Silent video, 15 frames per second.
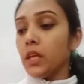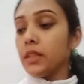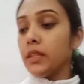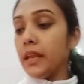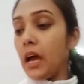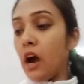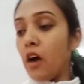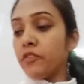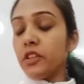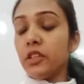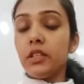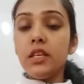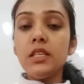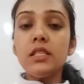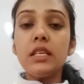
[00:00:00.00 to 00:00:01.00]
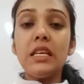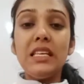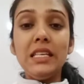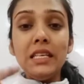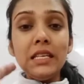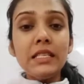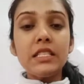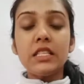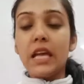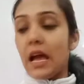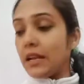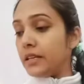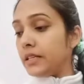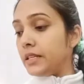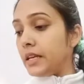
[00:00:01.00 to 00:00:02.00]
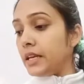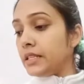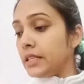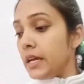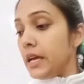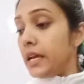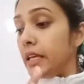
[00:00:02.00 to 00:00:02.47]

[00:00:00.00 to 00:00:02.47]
Then after this, each candidate,